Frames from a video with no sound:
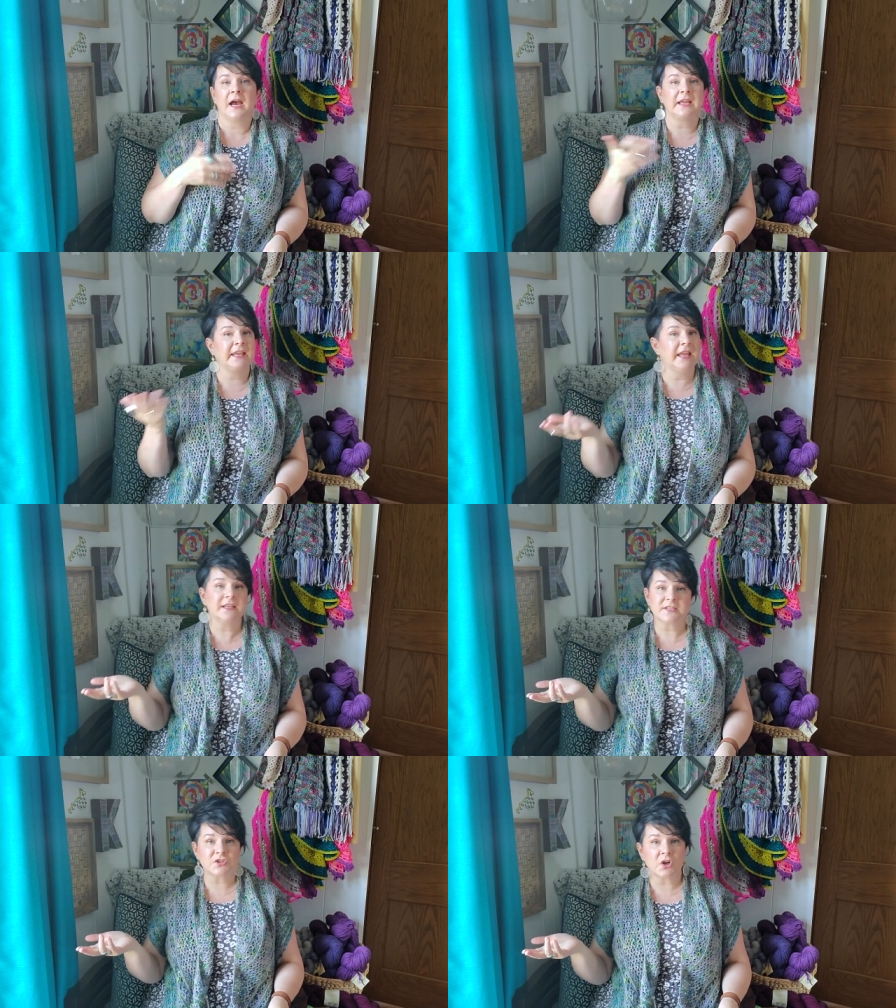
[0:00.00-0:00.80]
I
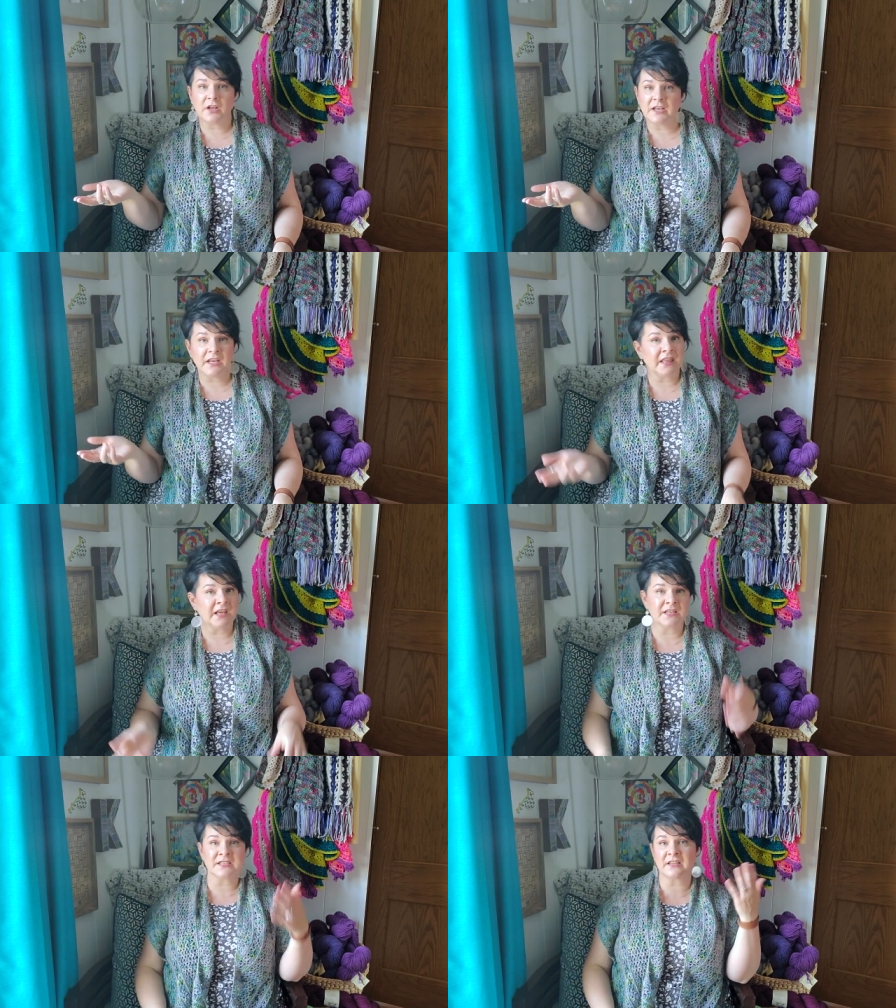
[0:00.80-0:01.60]
can't start
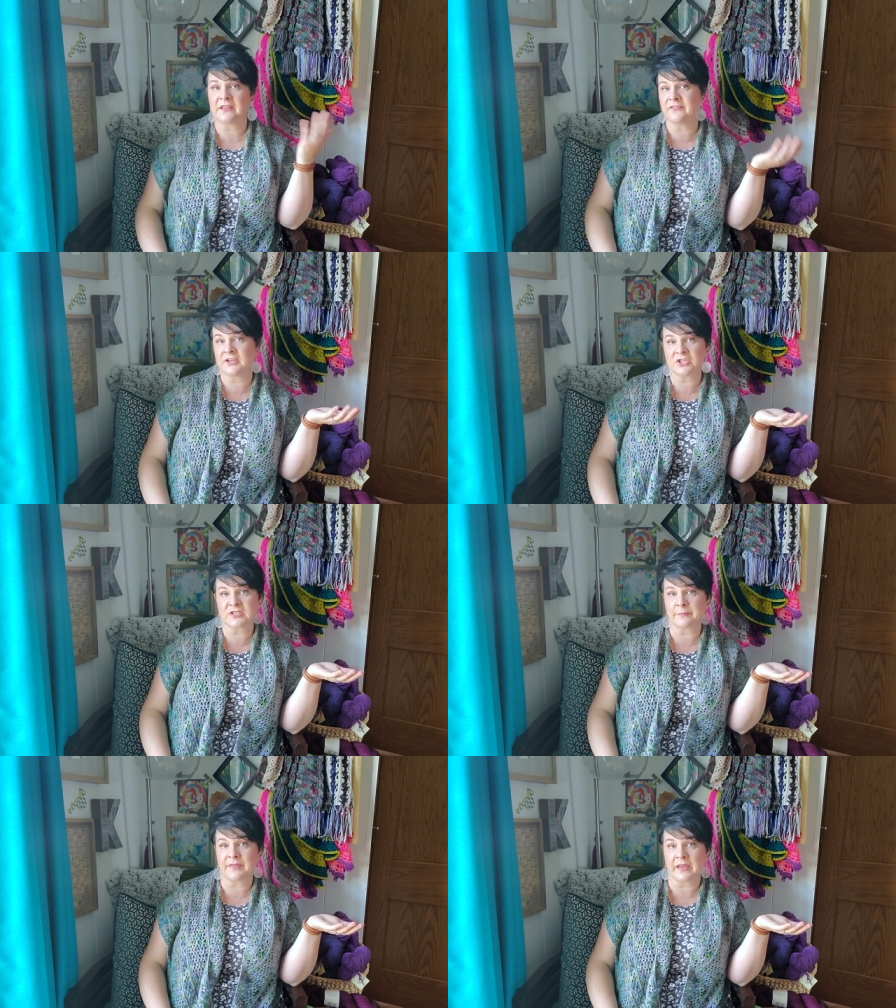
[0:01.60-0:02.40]
anything until I finish
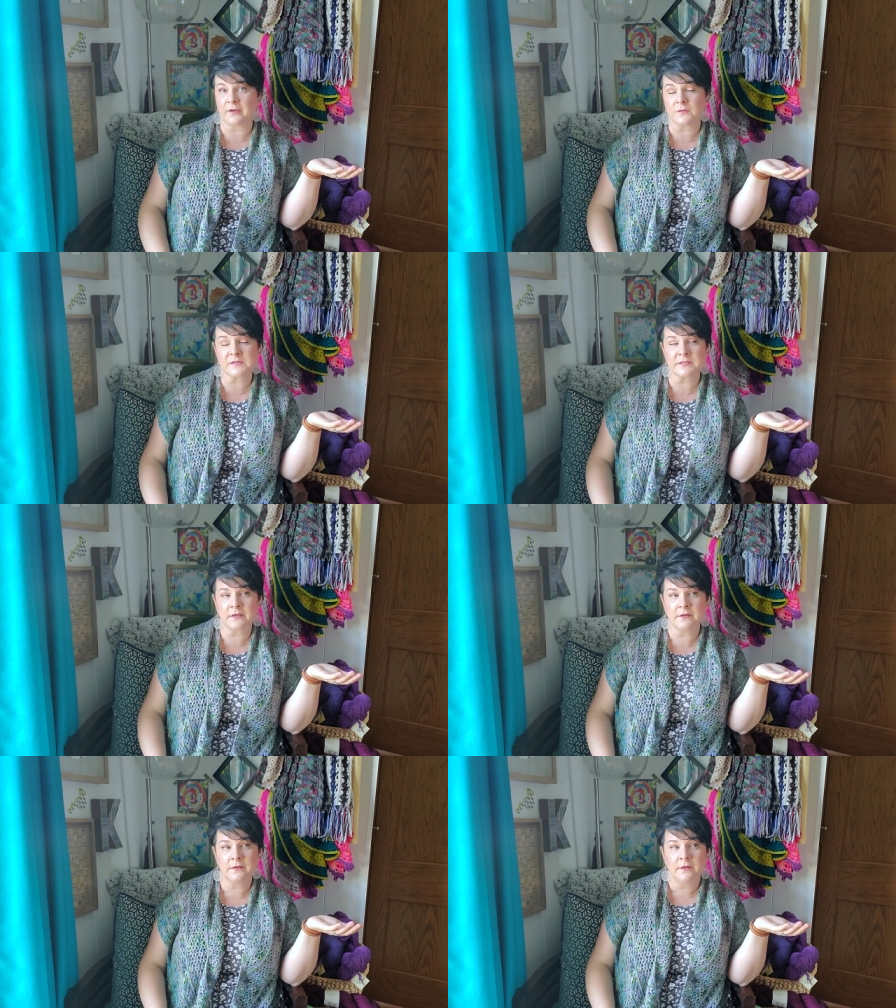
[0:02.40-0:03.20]
something else.
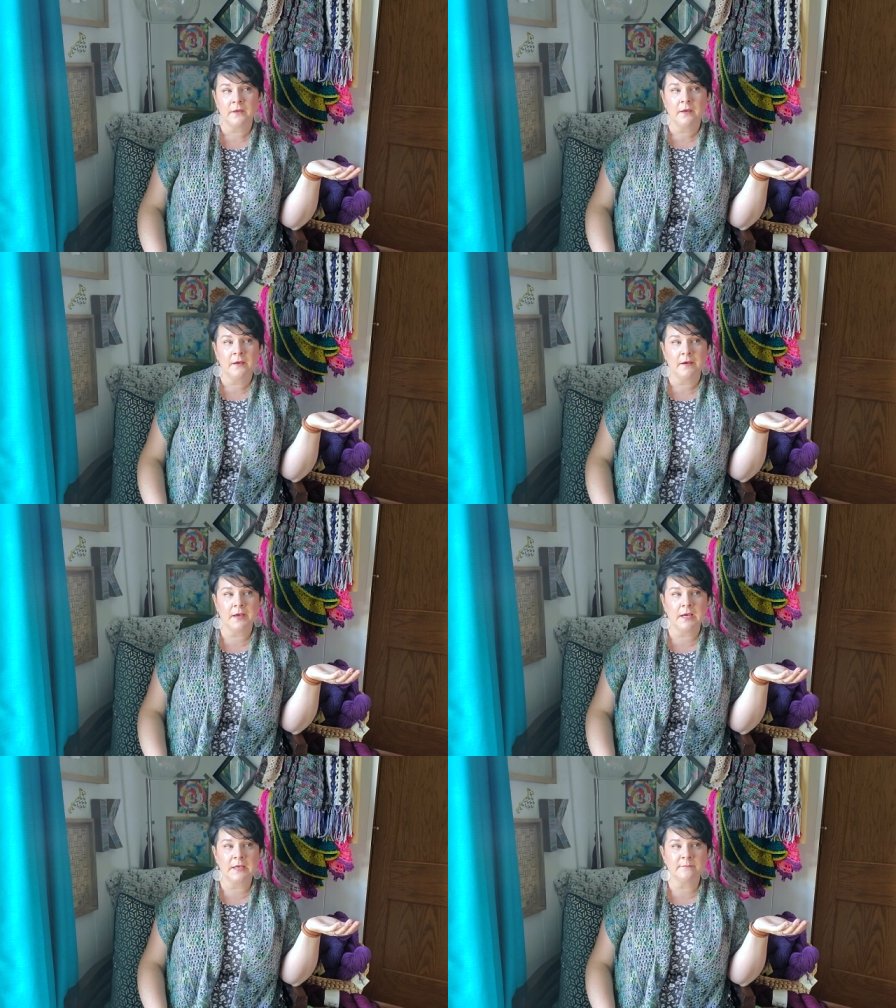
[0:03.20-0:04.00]

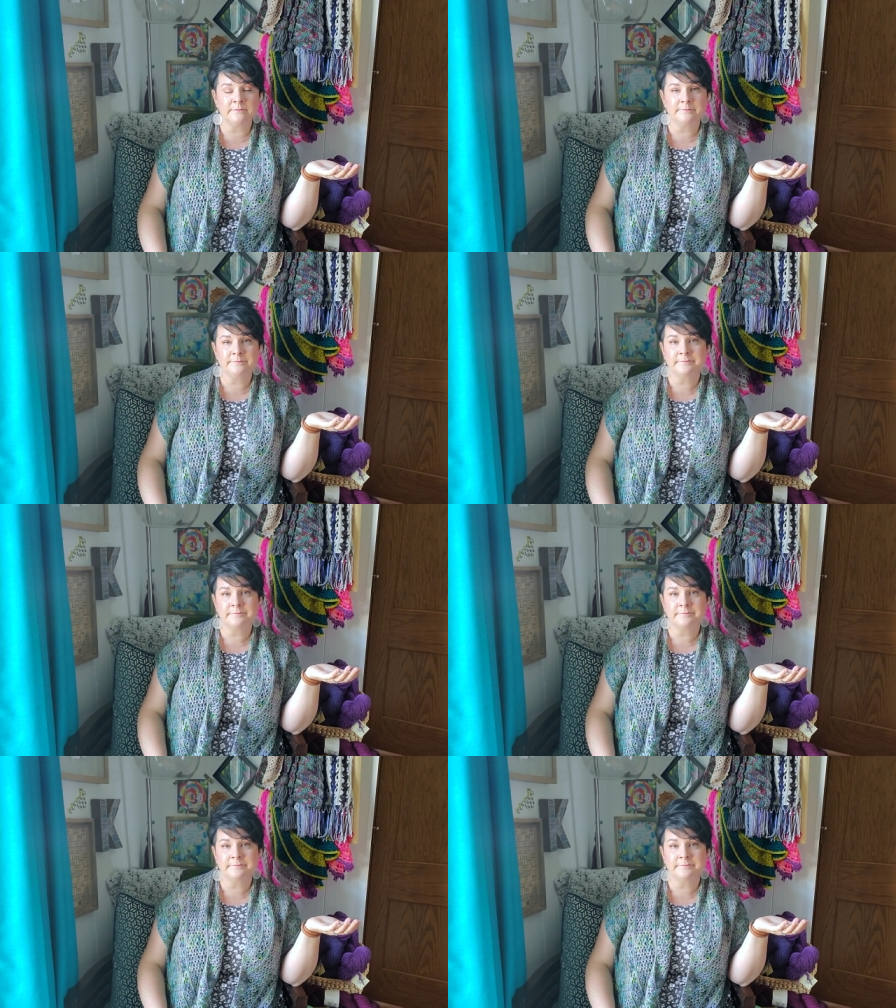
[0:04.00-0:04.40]
Um,